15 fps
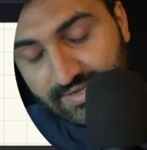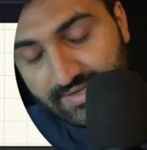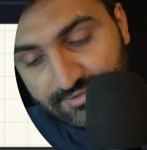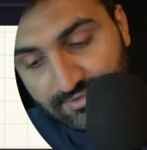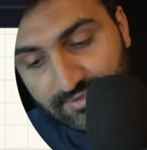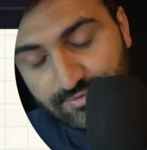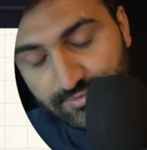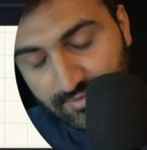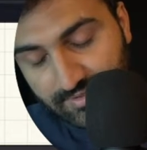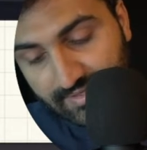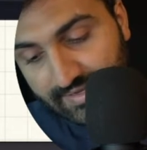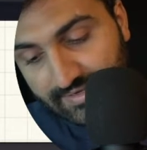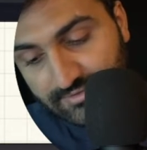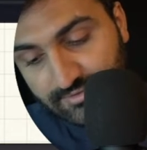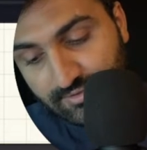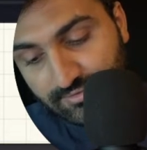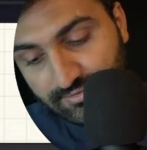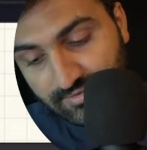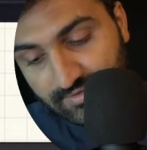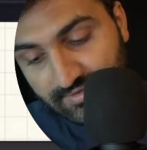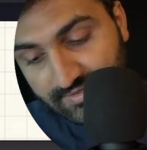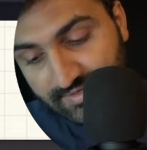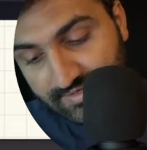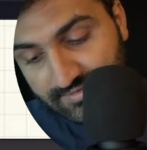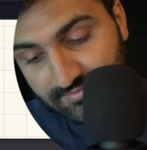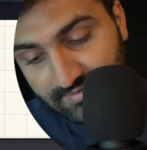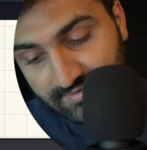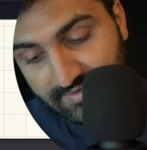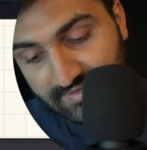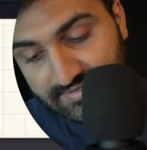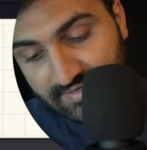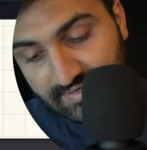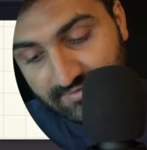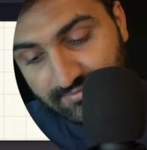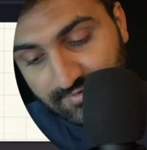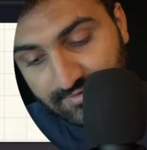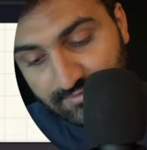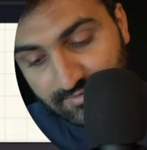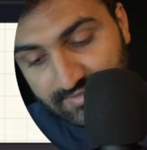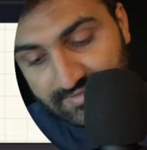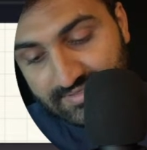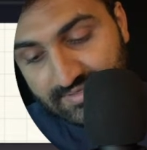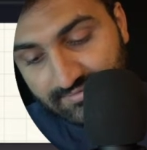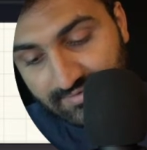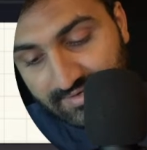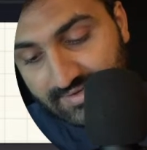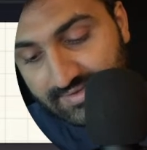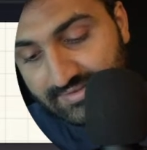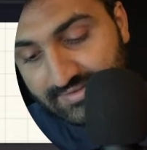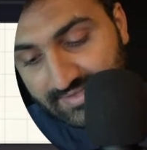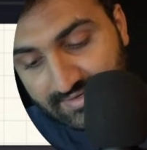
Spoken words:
context will reach at 127 line,